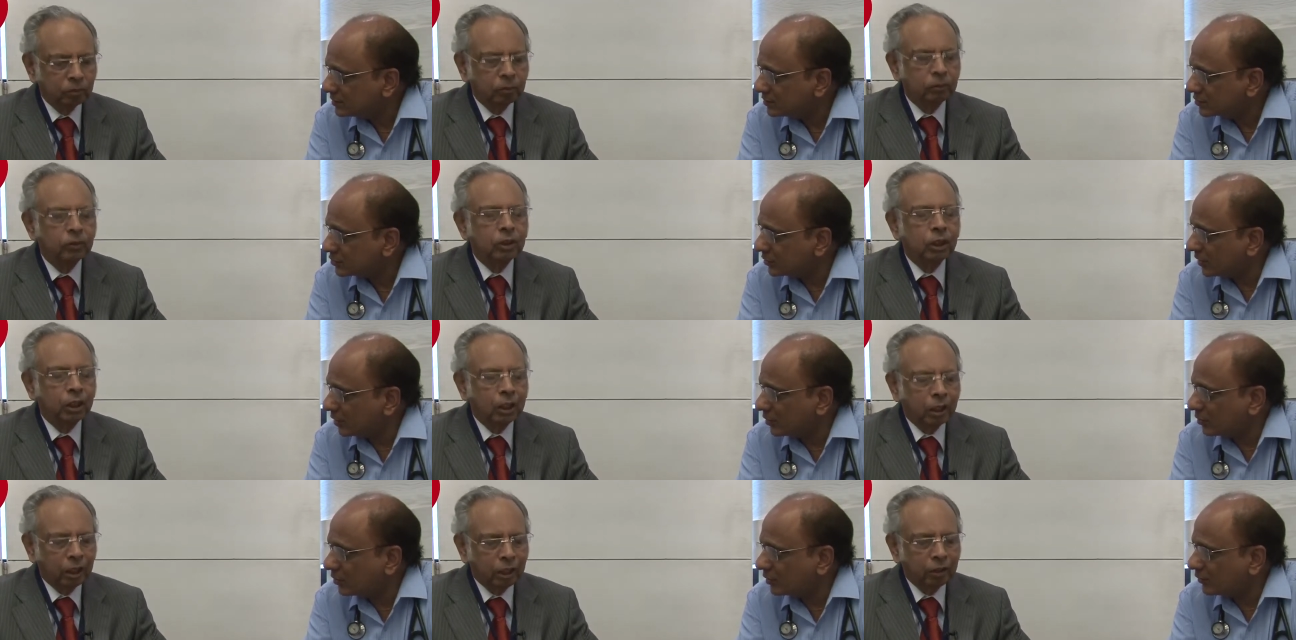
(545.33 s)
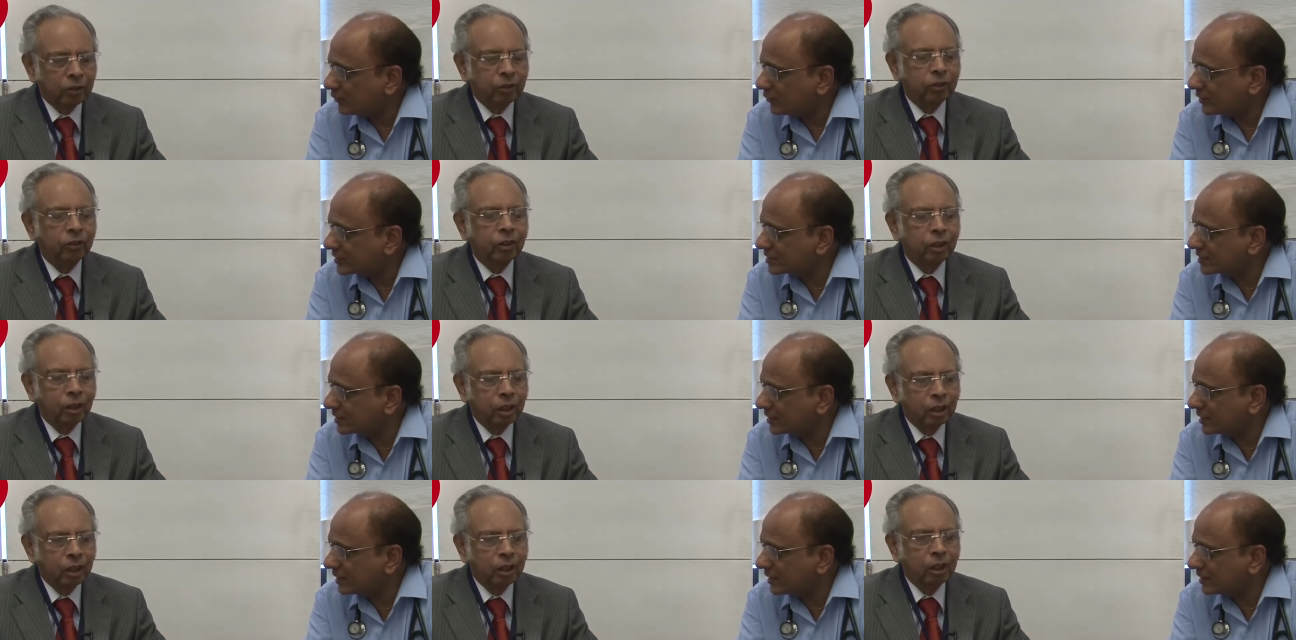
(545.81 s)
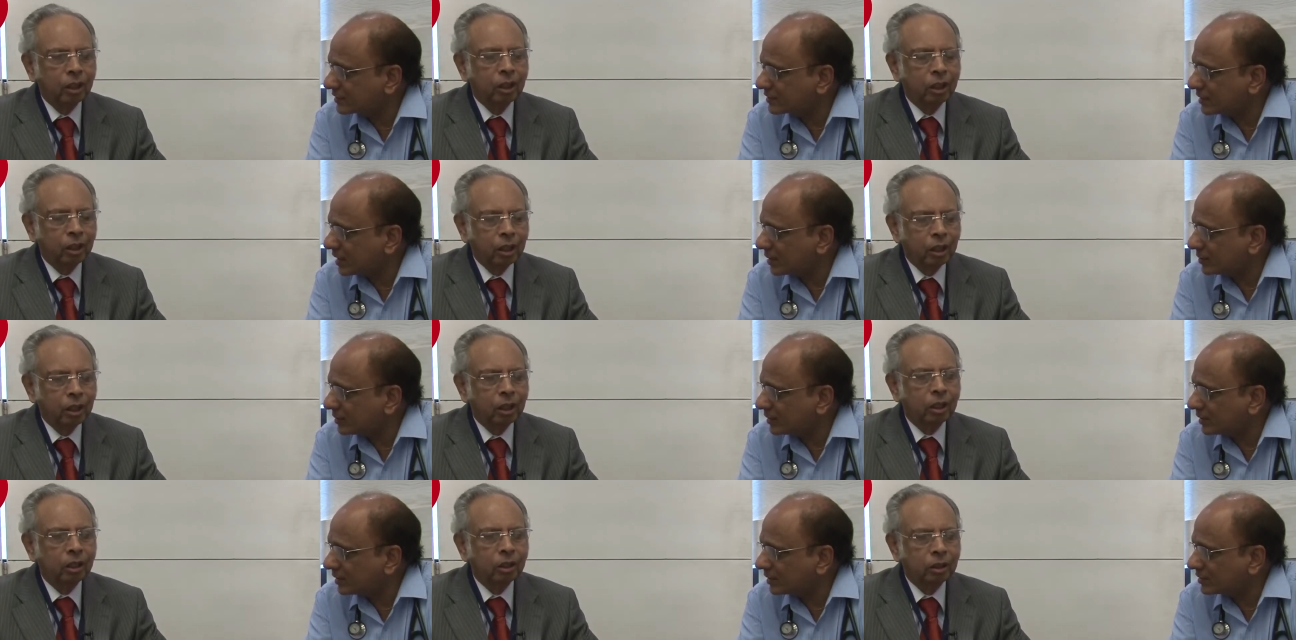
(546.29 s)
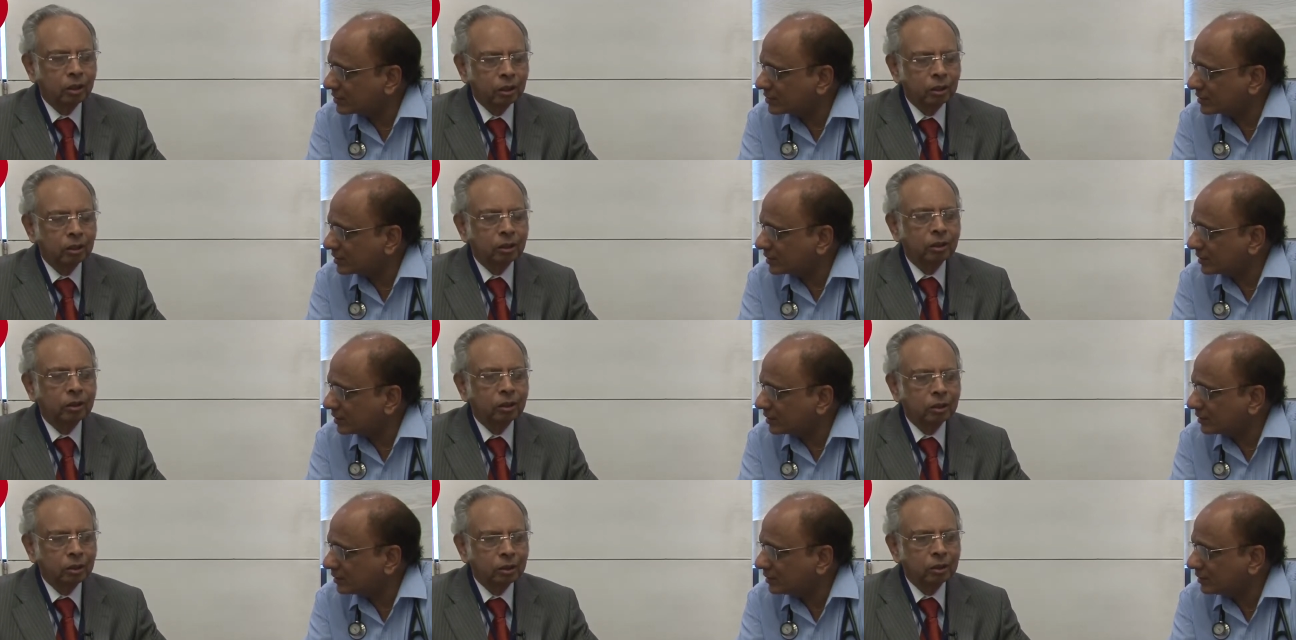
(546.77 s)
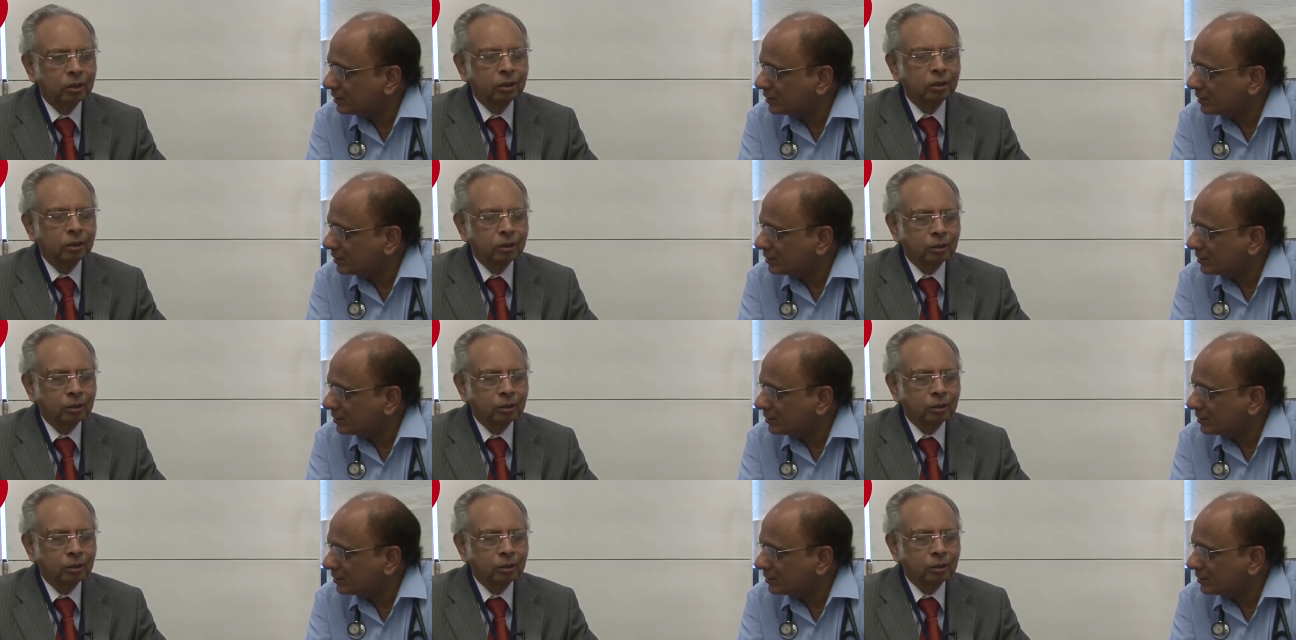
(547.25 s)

Speaker 1: So a good yes. physical examination